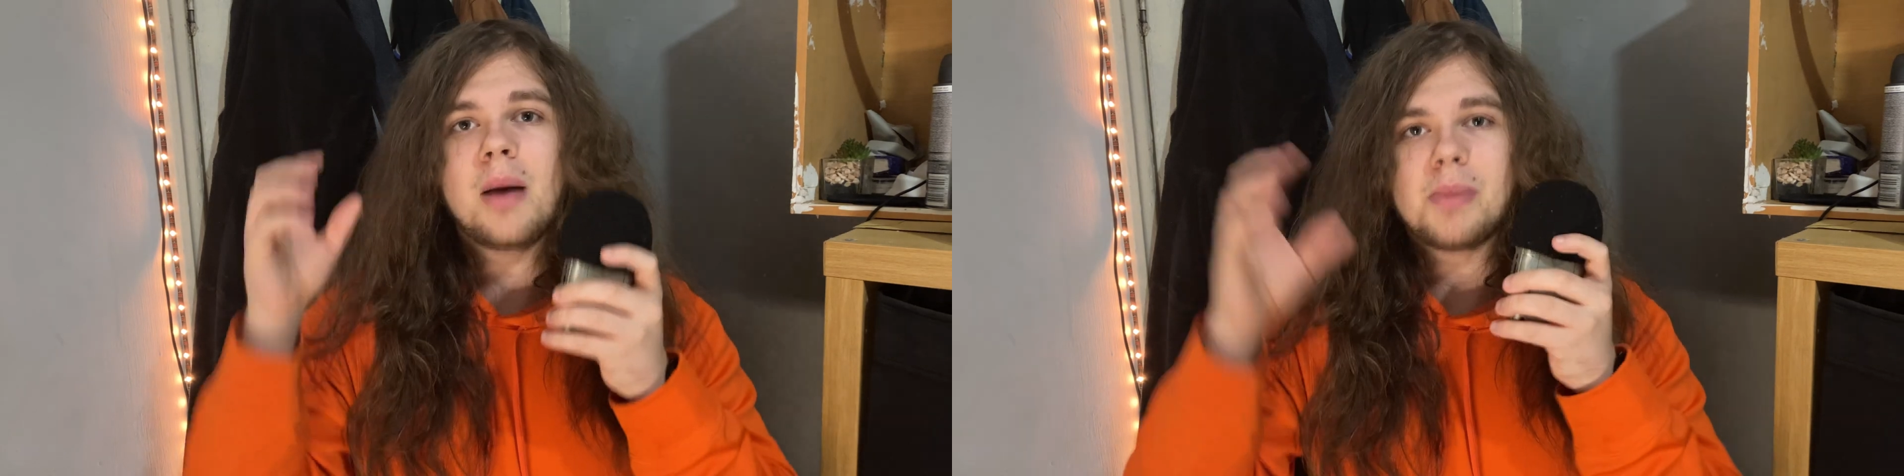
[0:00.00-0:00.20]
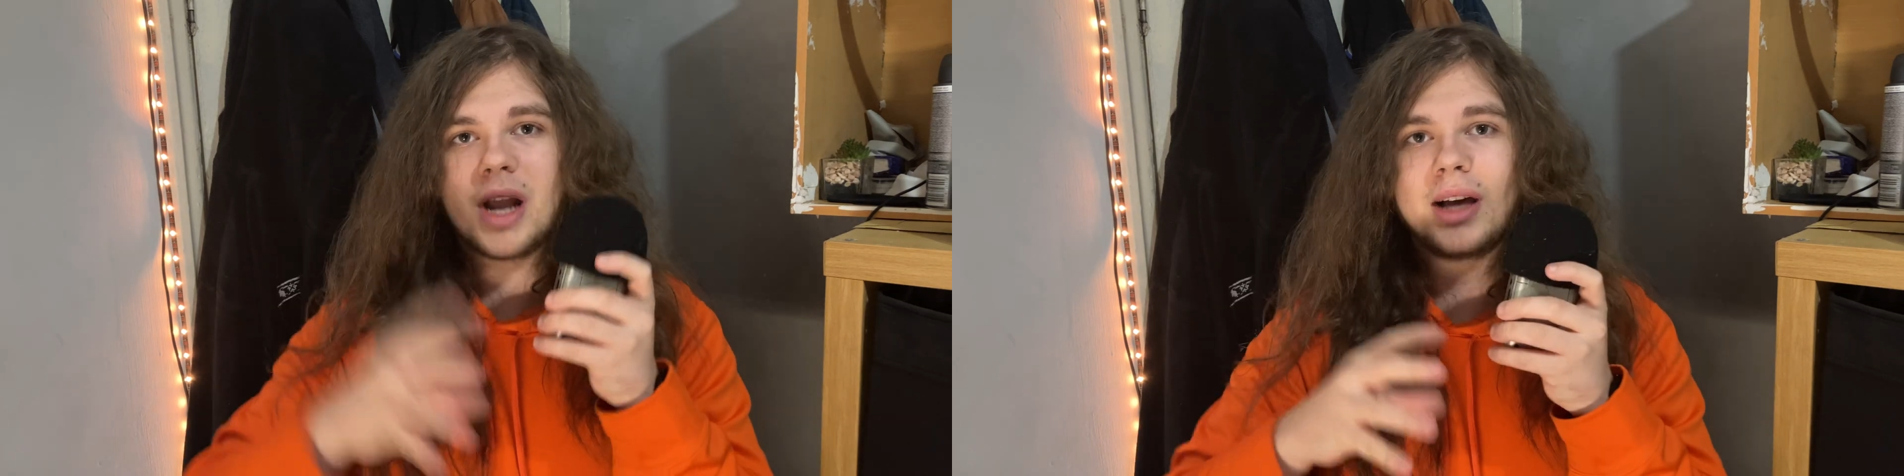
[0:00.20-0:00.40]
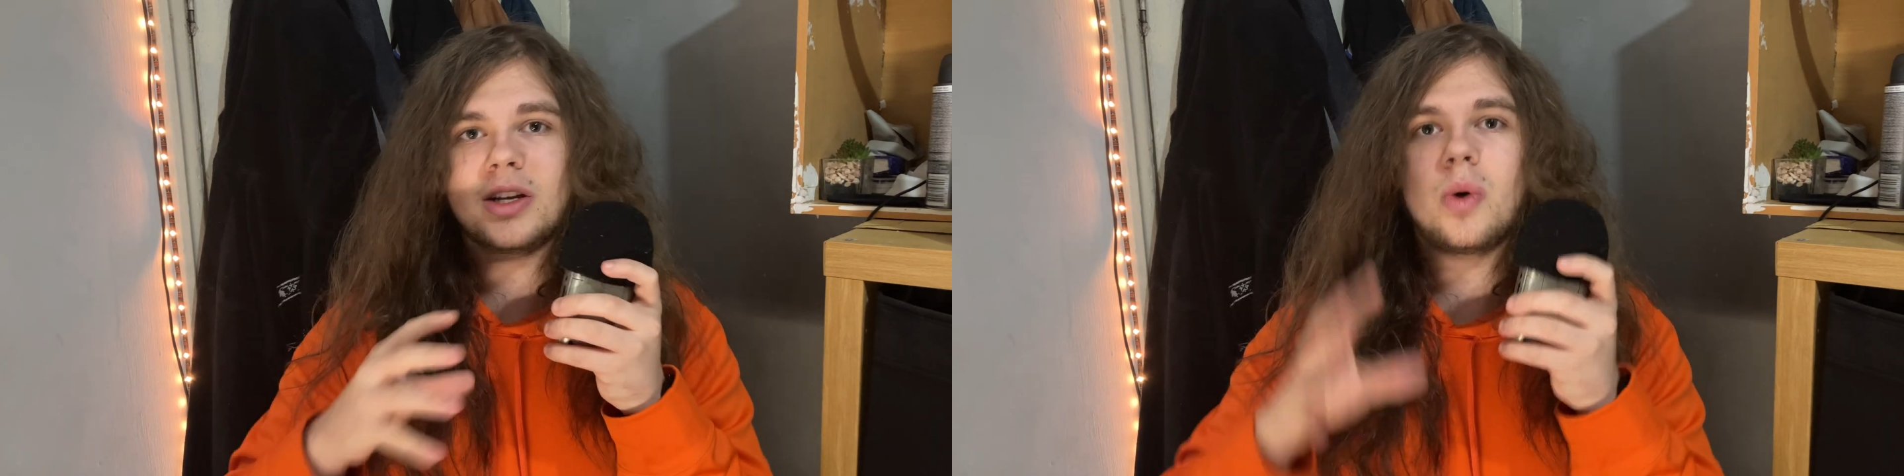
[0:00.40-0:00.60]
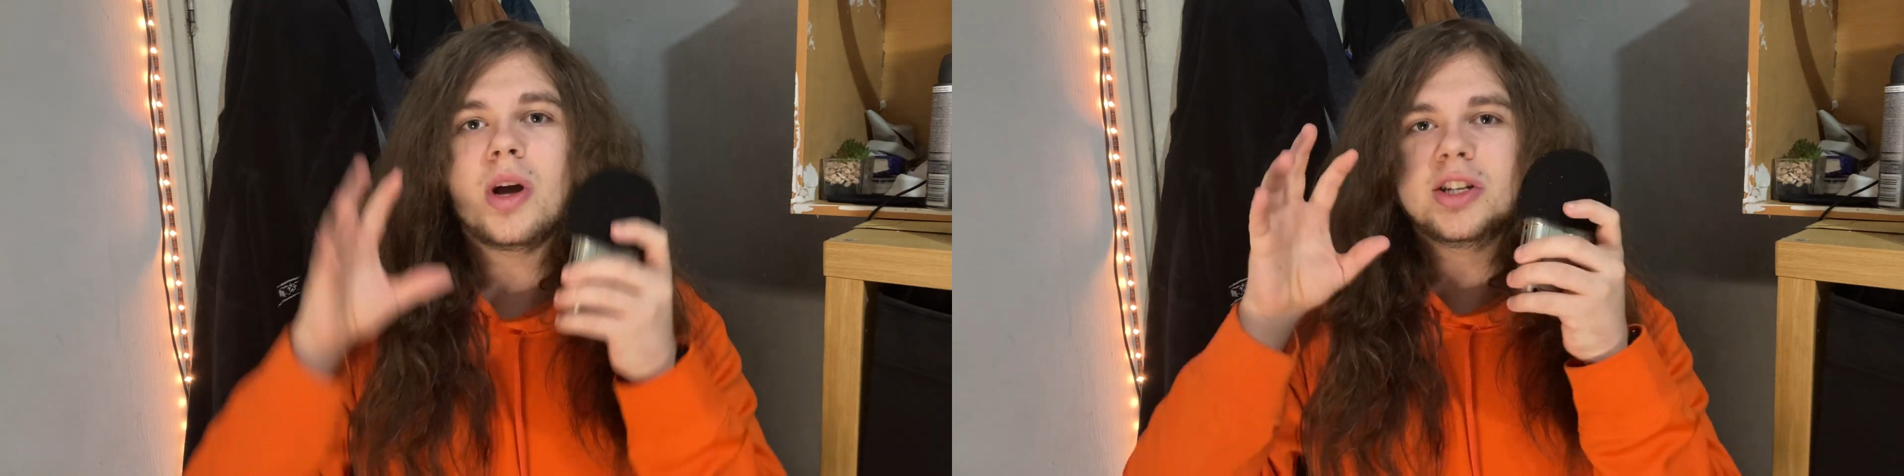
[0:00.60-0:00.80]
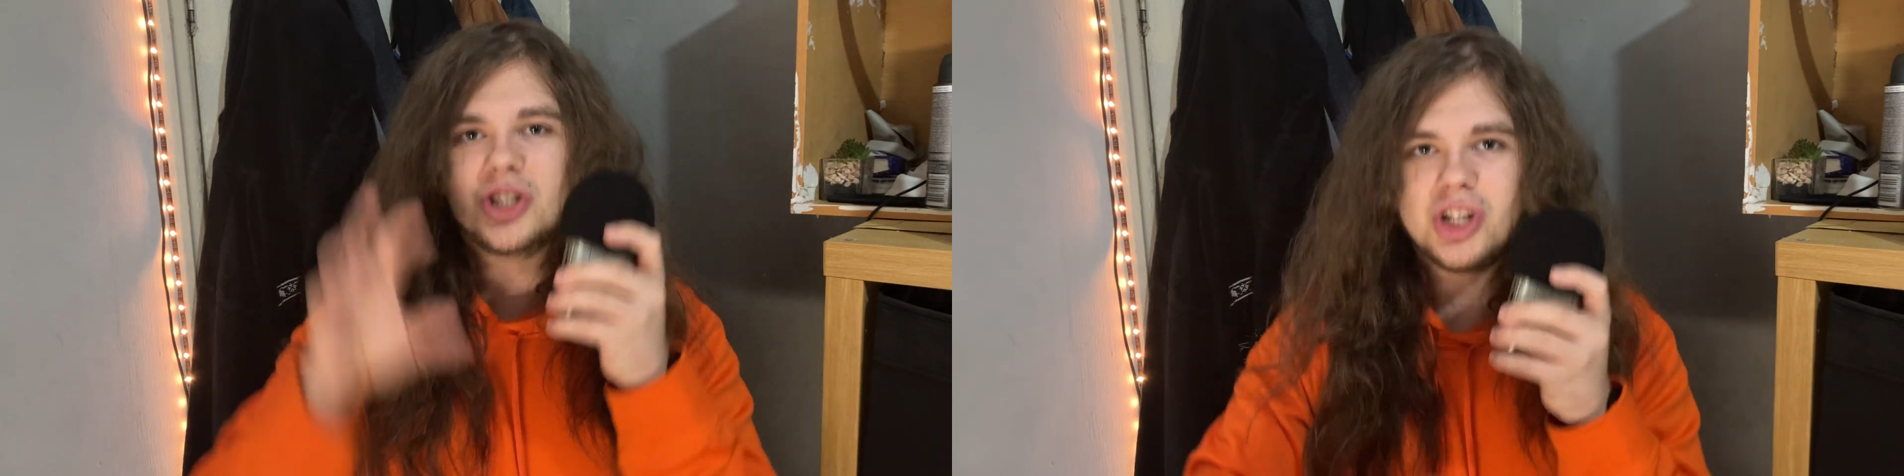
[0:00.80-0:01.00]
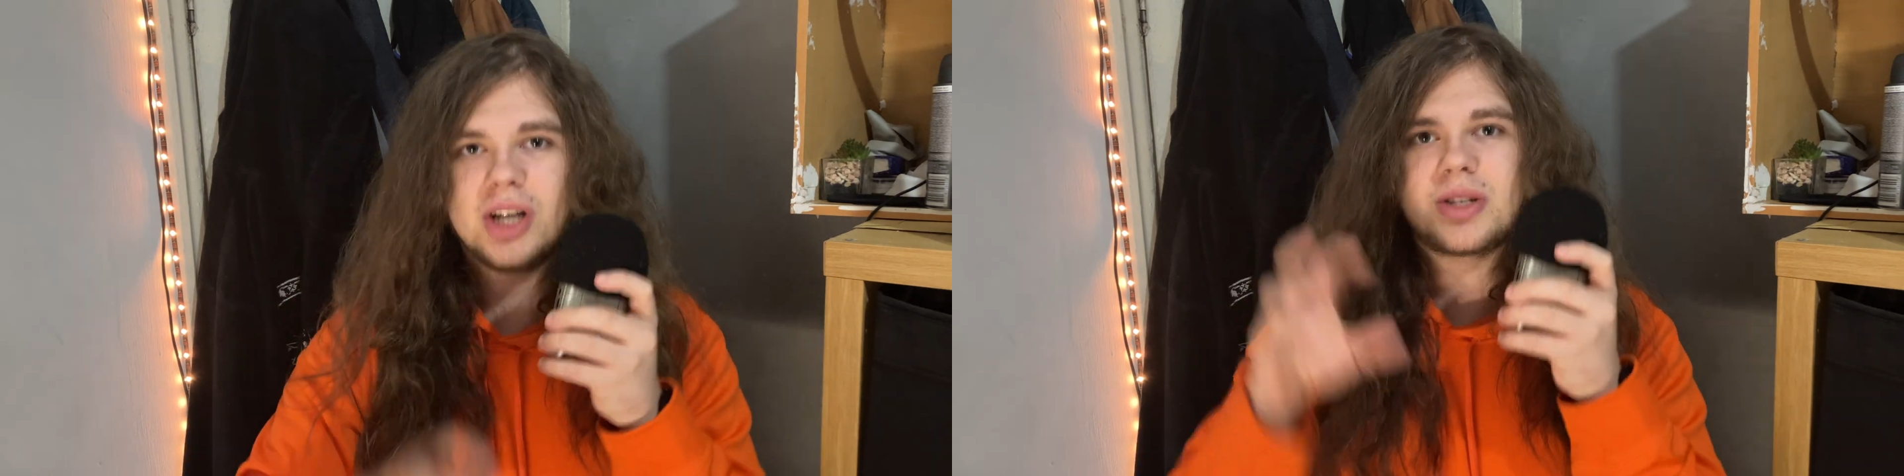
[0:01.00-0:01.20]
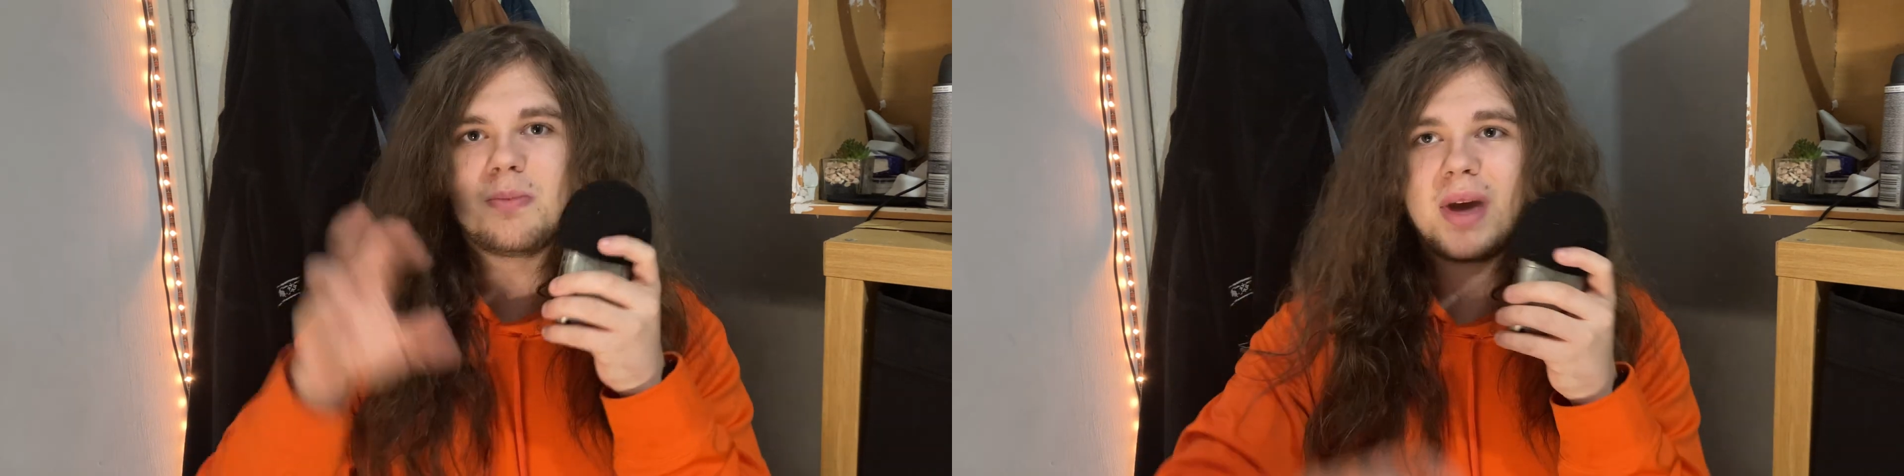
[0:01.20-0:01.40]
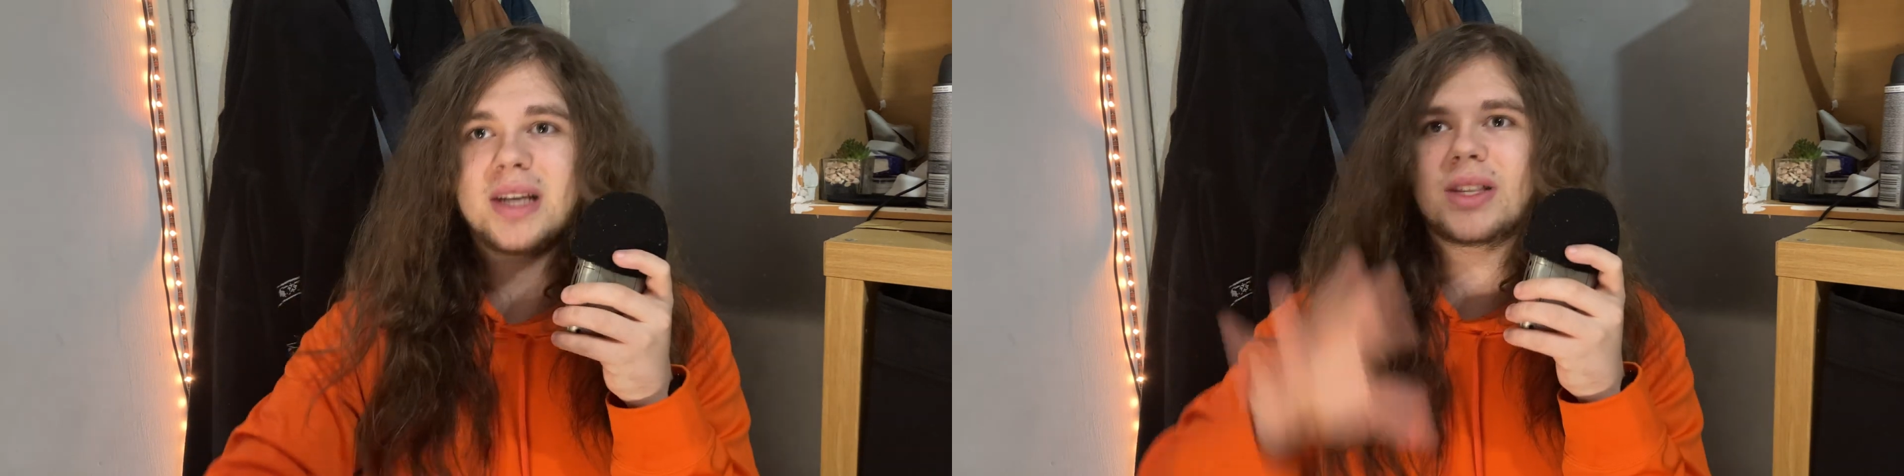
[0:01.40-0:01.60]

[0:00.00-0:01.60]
Monado just makes